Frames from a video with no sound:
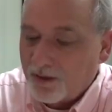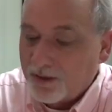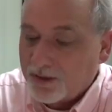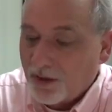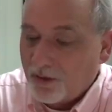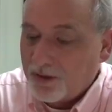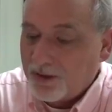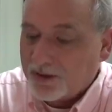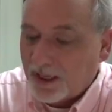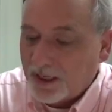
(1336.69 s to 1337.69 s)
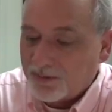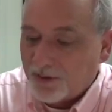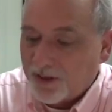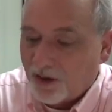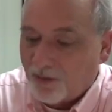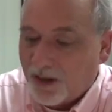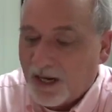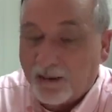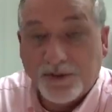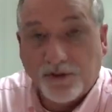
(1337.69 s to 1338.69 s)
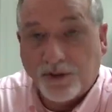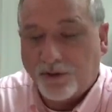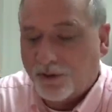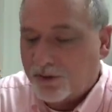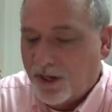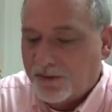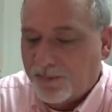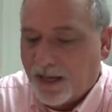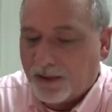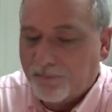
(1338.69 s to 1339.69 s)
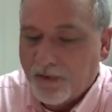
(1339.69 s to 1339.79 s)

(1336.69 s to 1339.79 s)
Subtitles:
This code in this case with hello Bob is going to do a traceback.